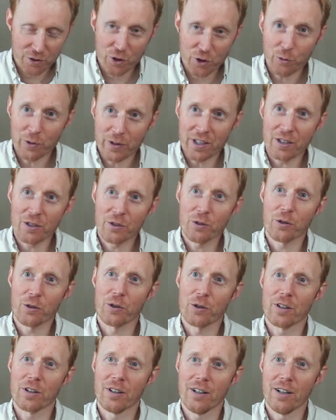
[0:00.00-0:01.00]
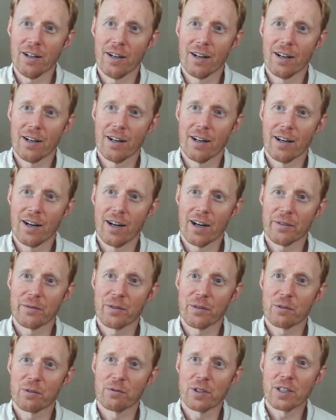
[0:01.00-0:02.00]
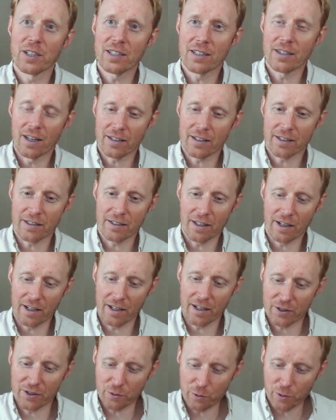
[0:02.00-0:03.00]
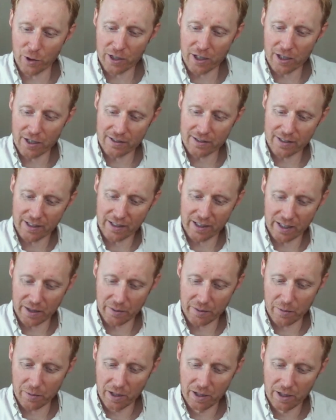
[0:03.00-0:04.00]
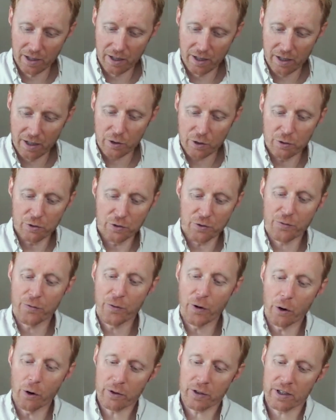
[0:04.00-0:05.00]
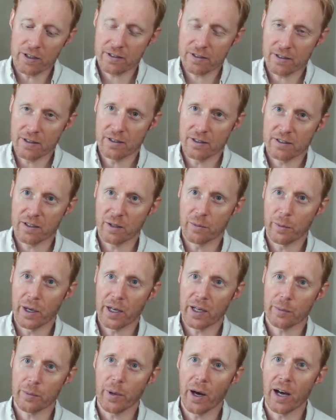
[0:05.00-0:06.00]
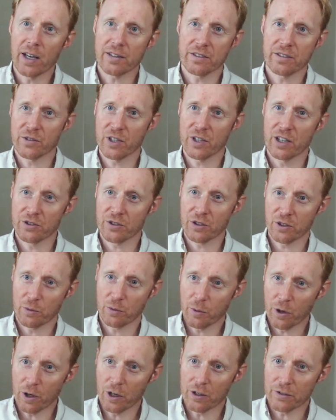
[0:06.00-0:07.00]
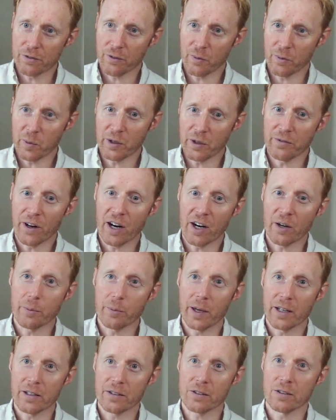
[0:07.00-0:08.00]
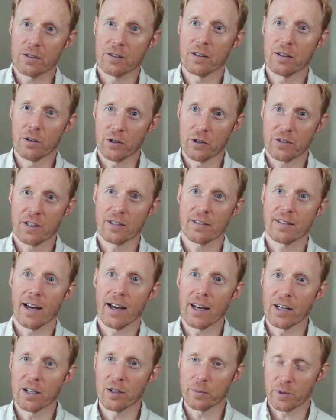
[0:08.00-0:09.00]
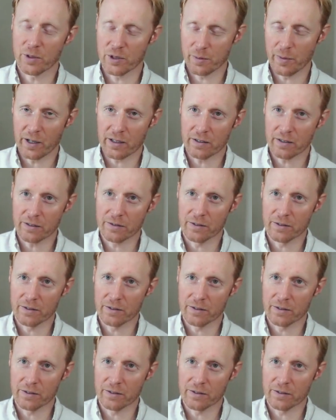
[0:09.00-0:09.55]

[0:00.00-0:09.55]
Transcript: within Google, I feel really lucky that I get to work on a team whose focus is to make a positive change in the world from an environmental or societal perspective.